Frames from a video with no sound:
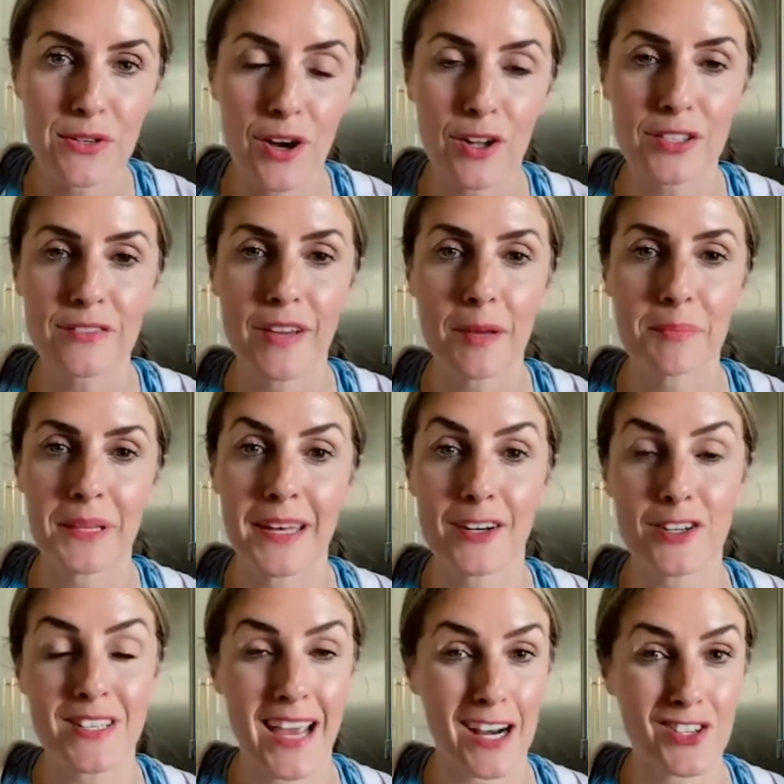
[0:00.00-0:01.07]
Cultivate
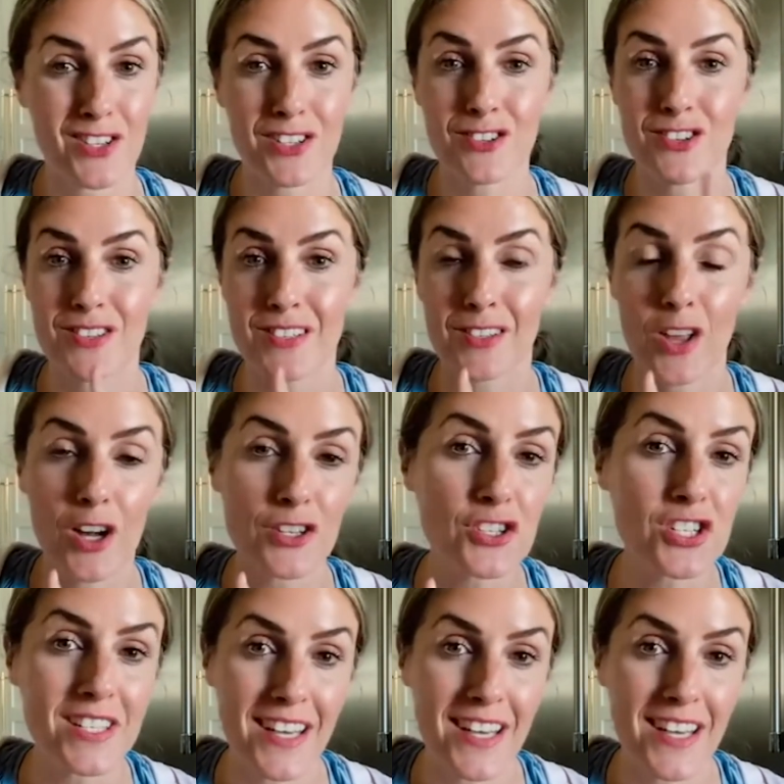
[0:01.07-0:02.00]
planners actually just launched